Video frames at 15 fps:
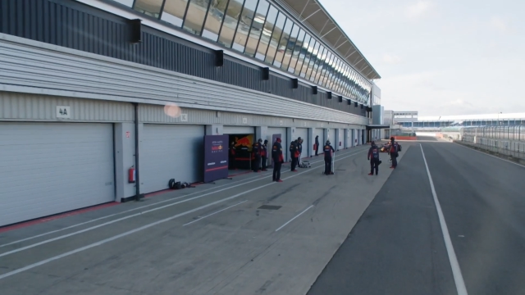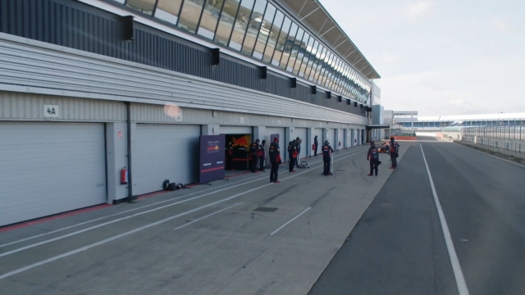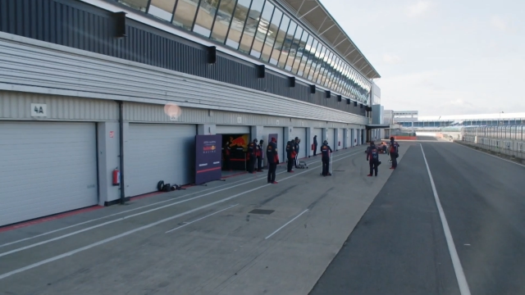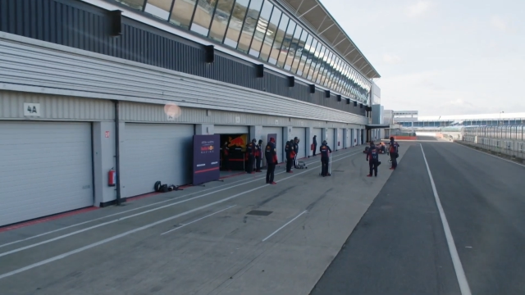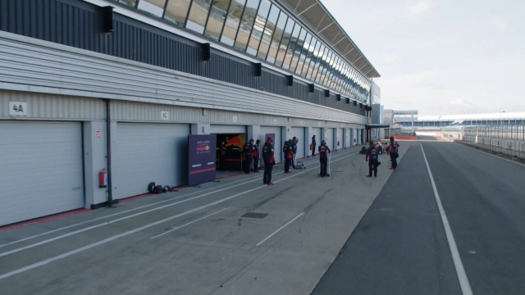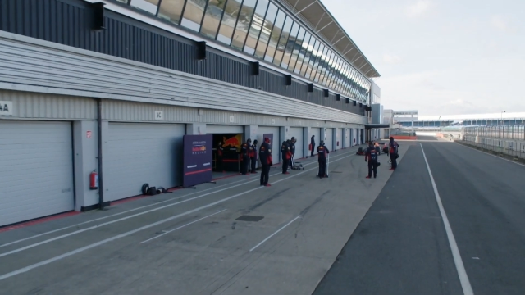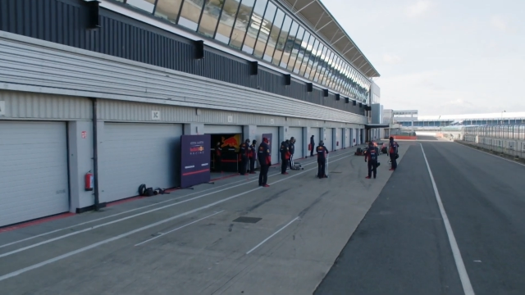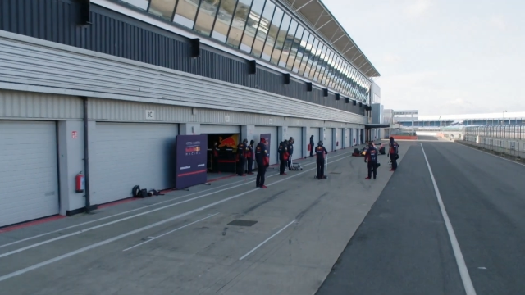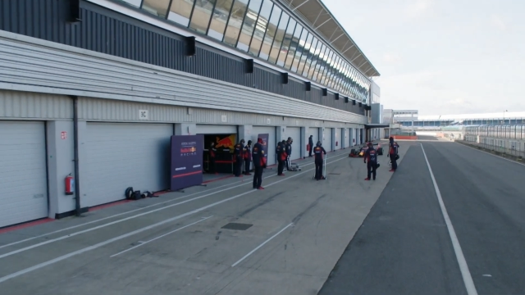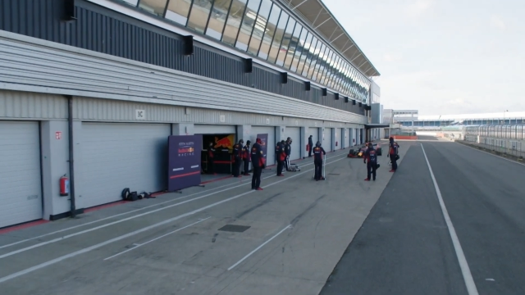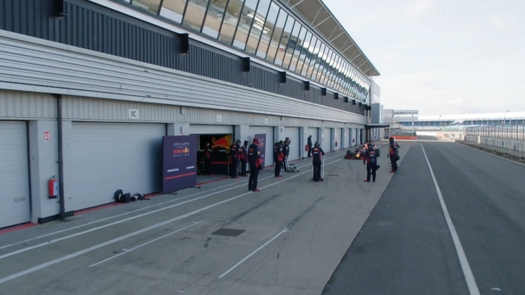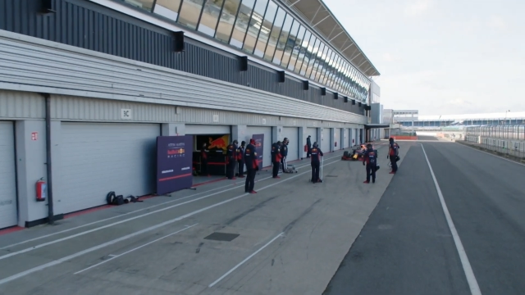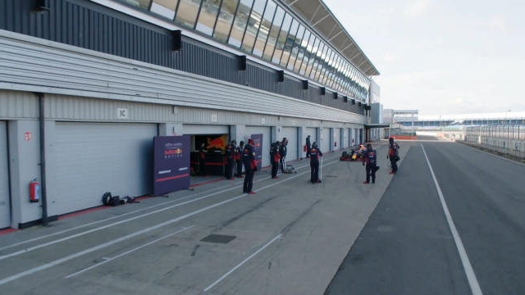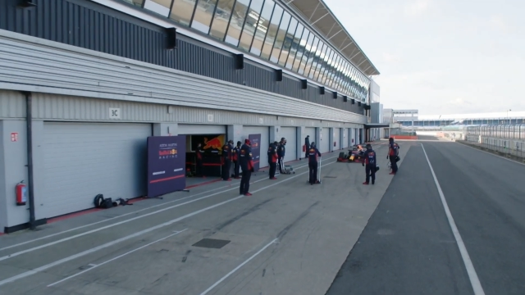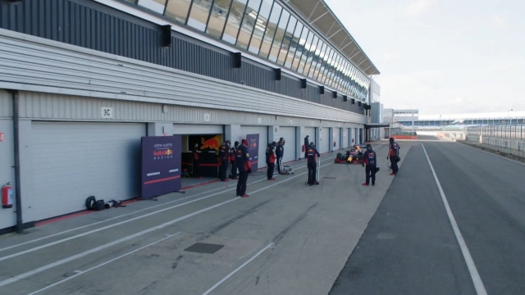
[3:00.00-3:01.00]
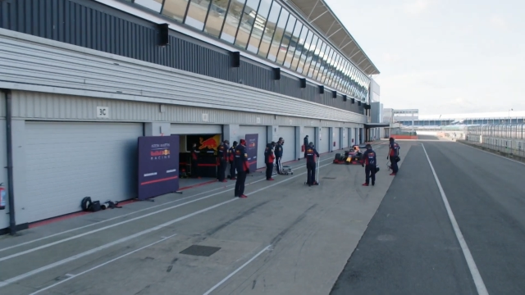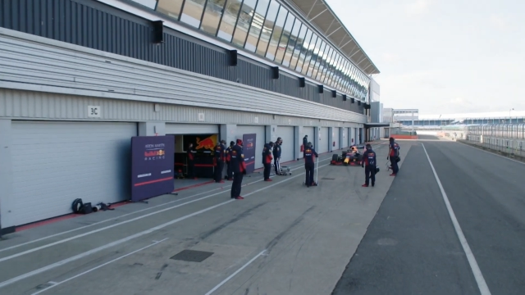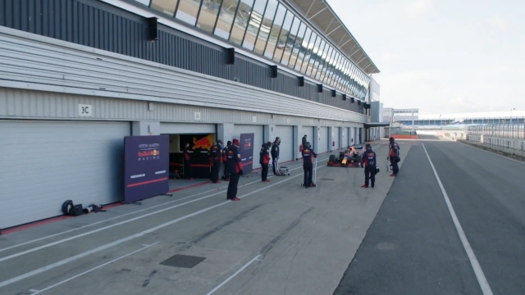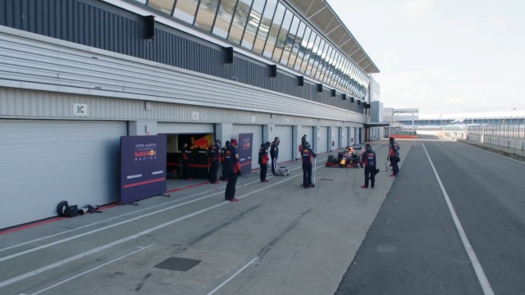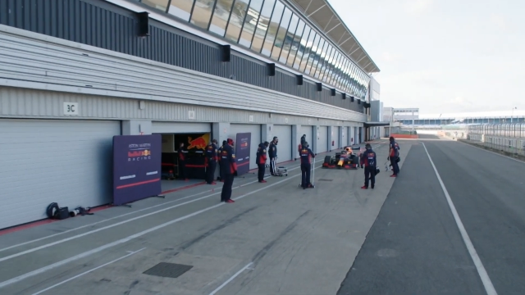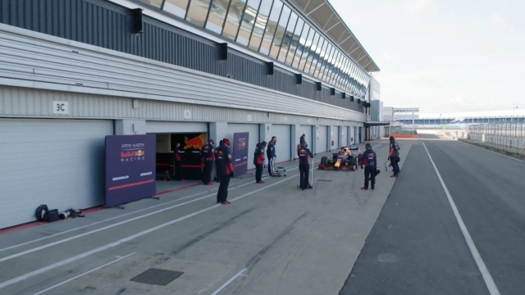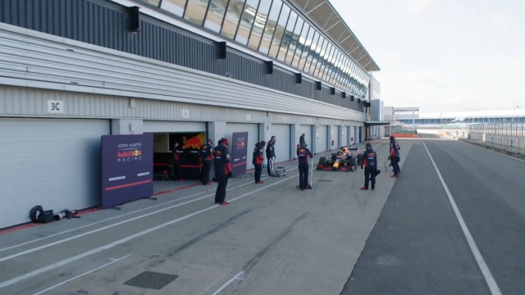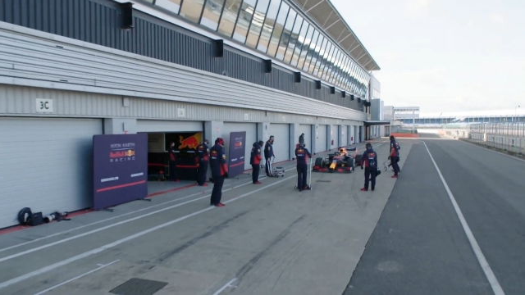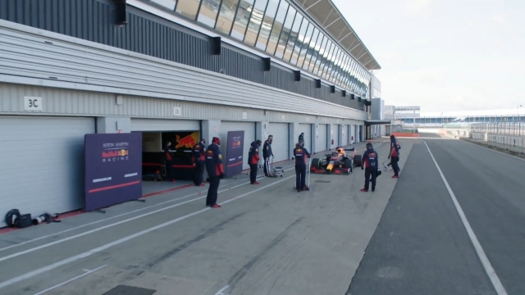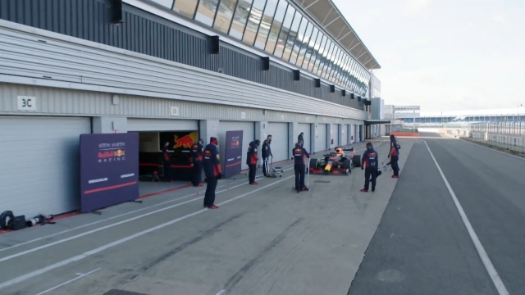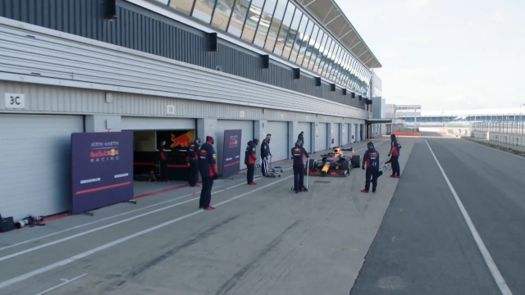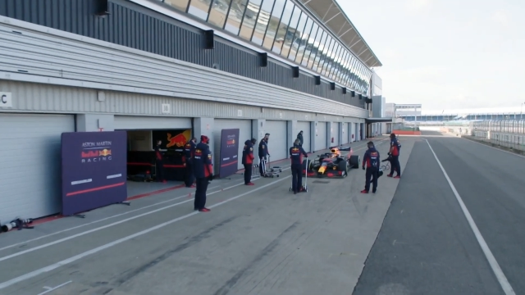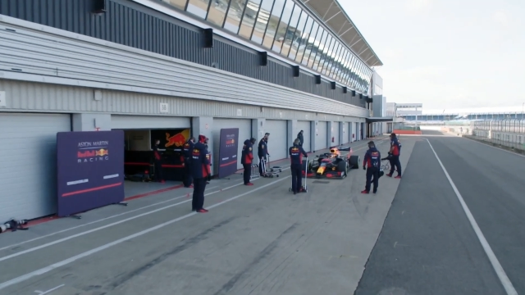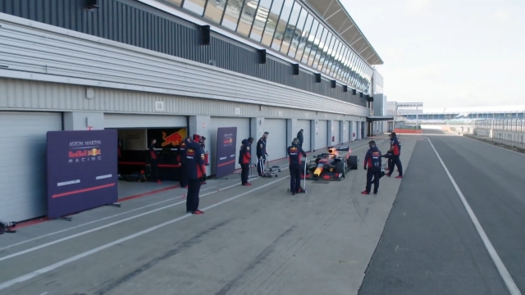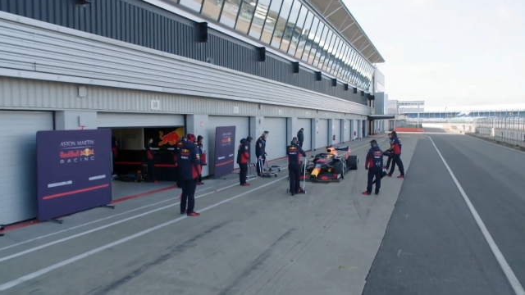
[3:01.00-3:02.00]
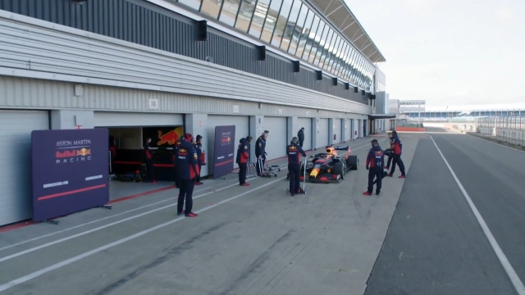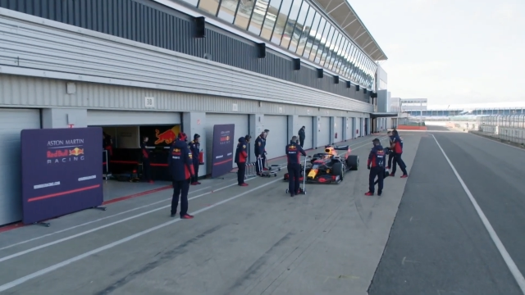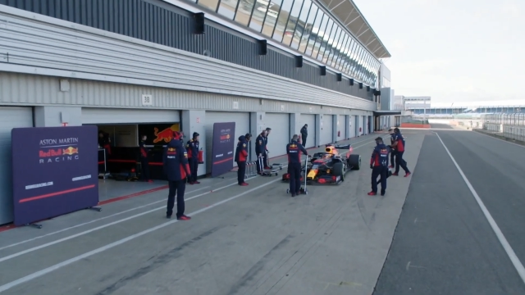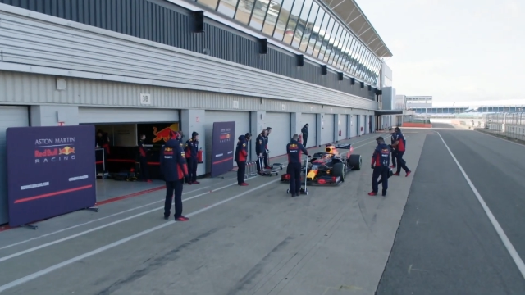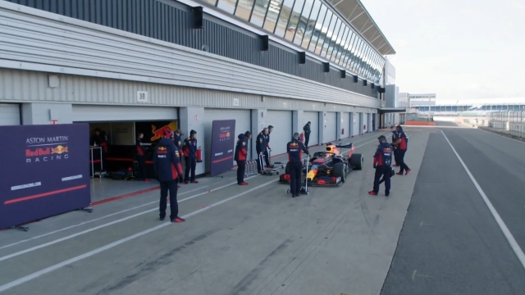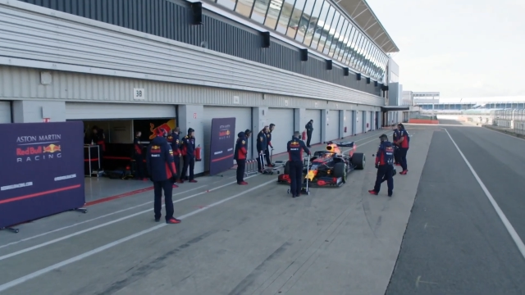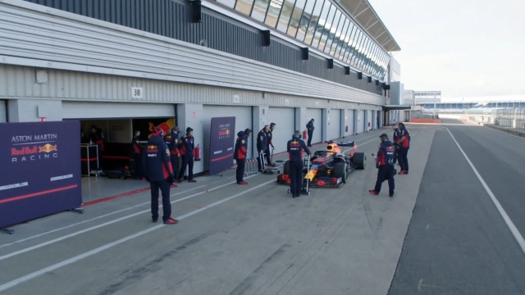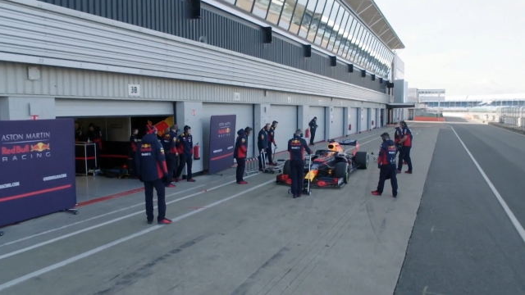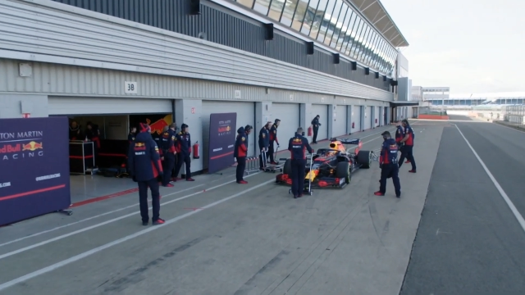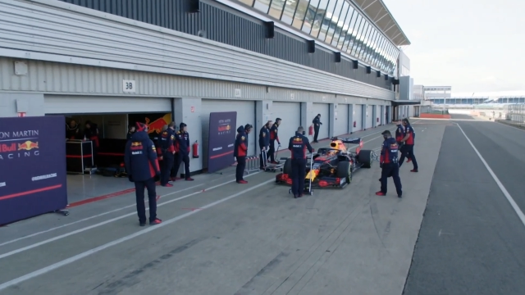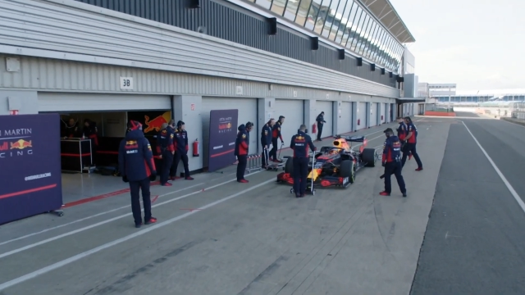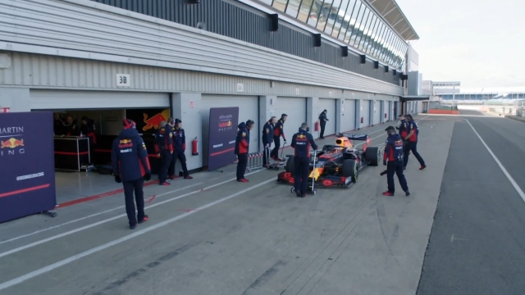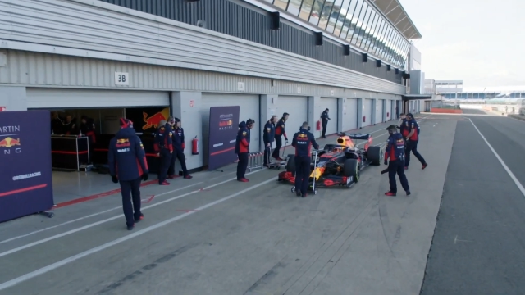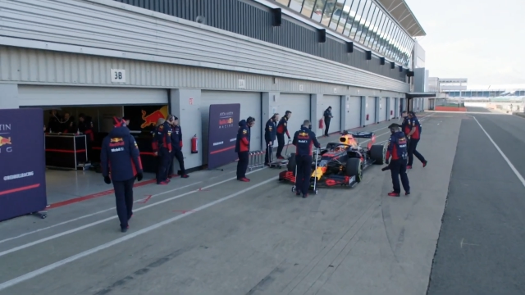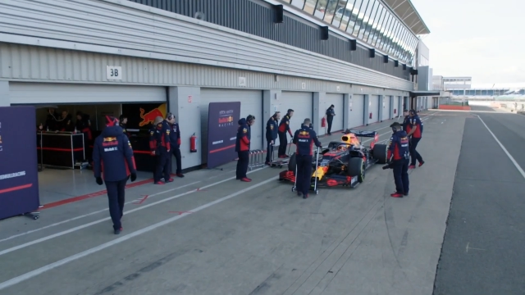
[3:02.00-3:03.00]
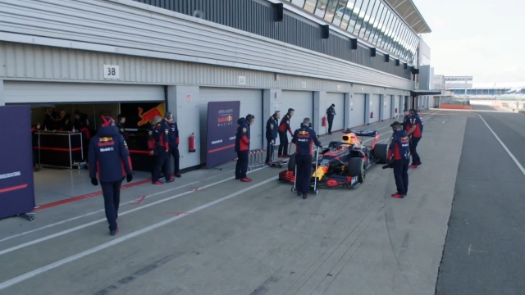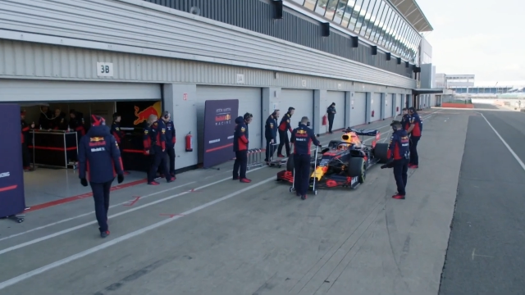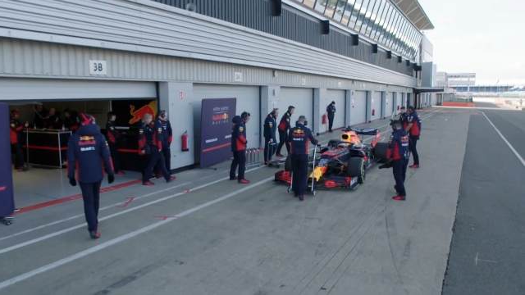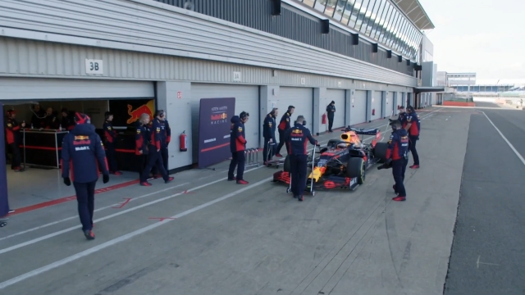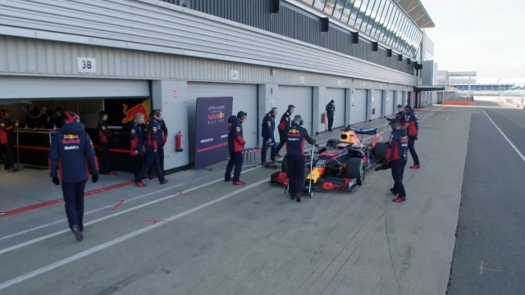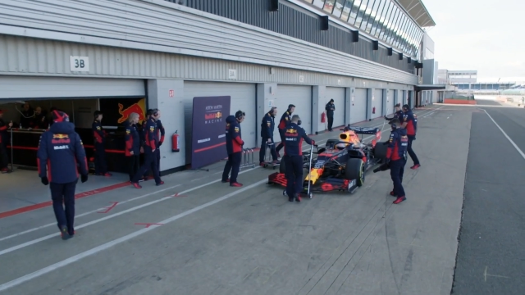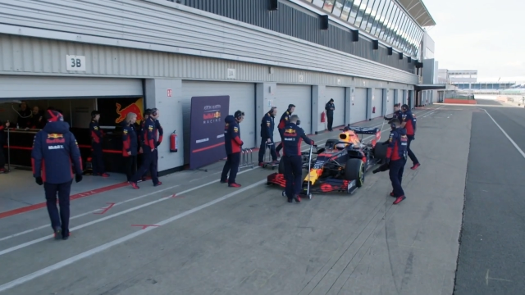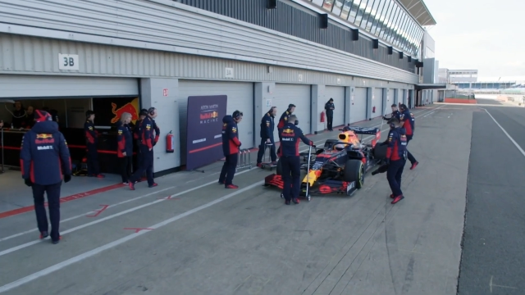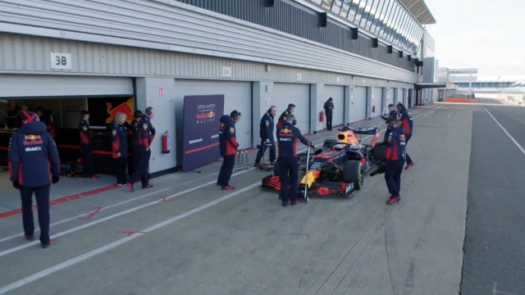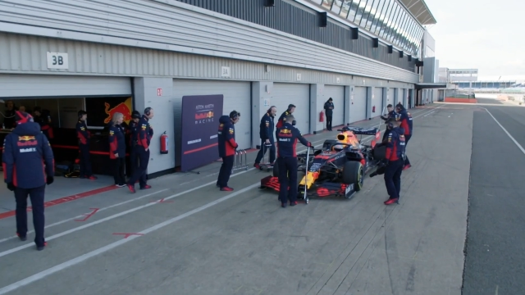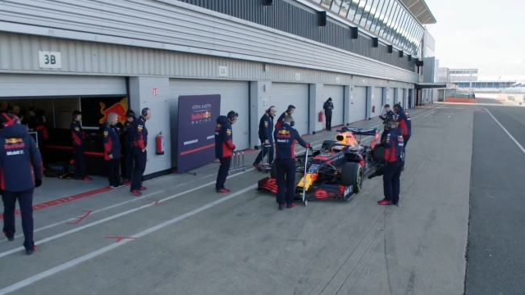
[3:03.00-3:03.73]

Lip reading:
Nobody's mouth can be seen.